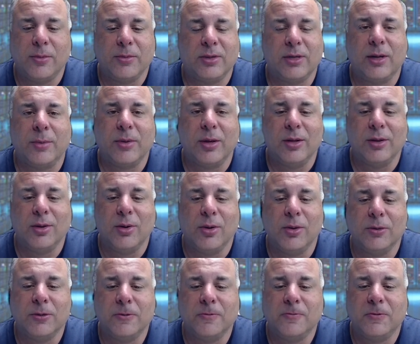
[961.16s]
because I'm getting
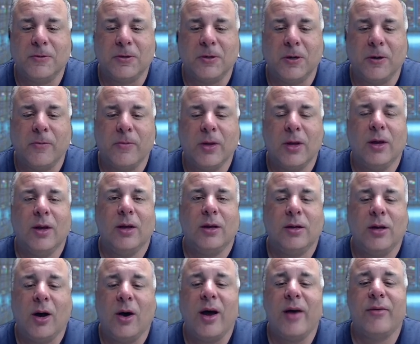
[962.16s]
old. So
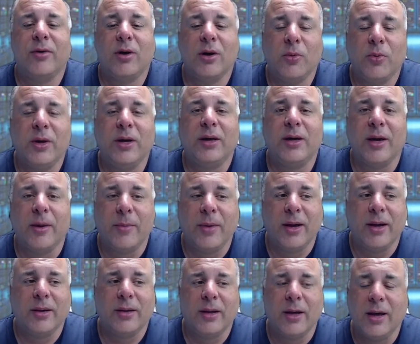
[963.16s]
y'all have a good weekend,
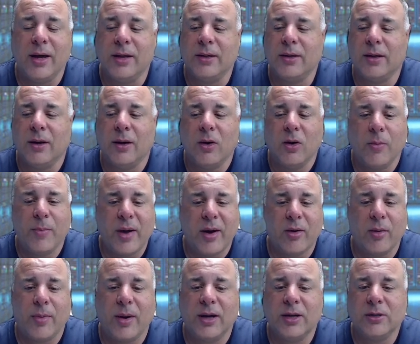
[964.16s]
man. And I hope
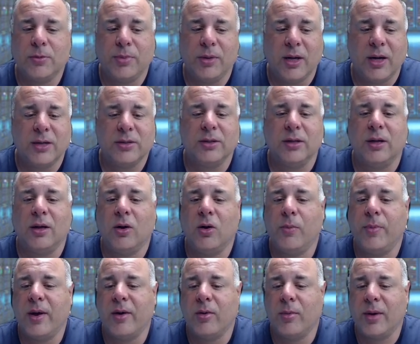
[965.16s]
everybody's blessed, and I
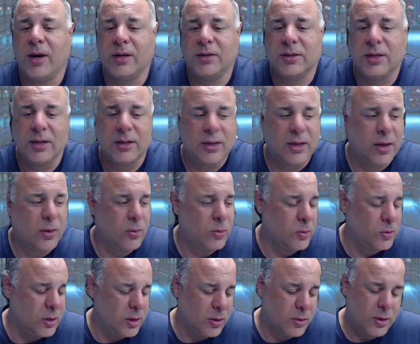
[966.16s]
hope everybody's getting there,
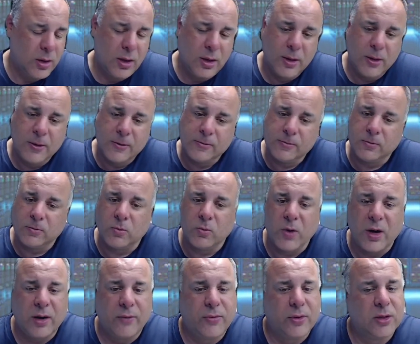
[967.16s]

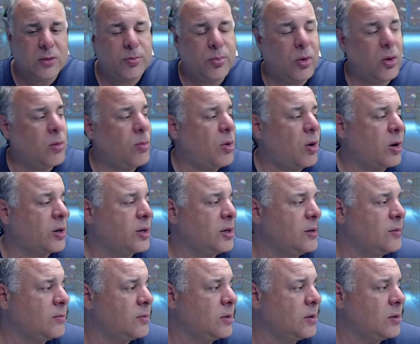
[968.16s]
ready for this bull
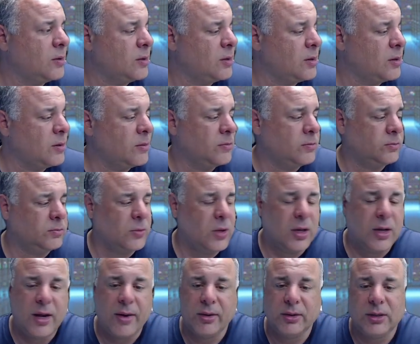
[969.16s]
market
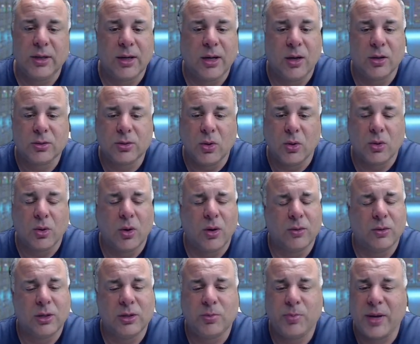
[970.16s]
and everything else going
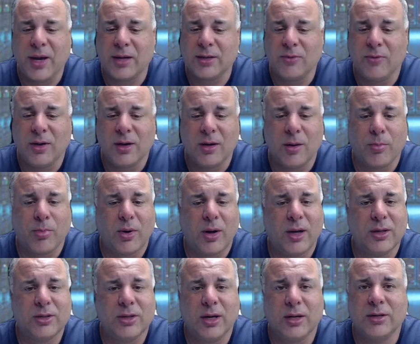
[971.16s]
on, these passive income
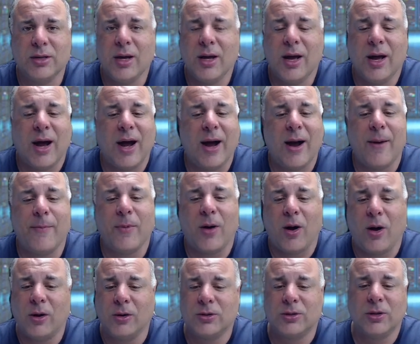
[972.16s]
projects. I'm
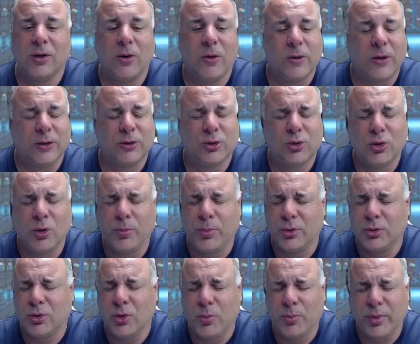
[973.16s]
also
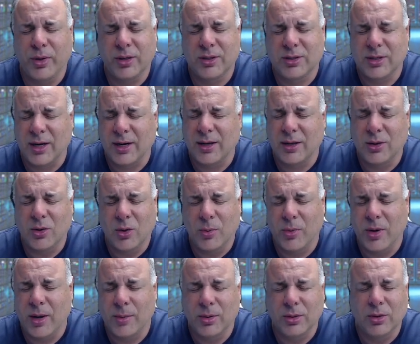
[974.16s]
super duper excited. I know
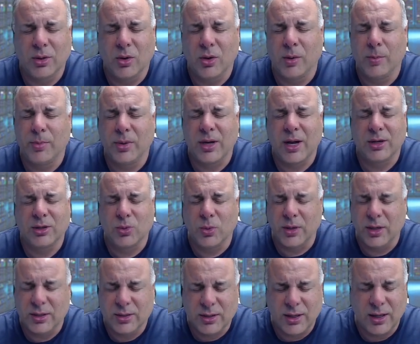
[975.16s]
I'm rambling on, but I just
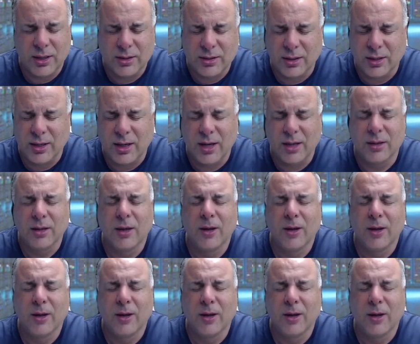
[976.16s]
want to say this again.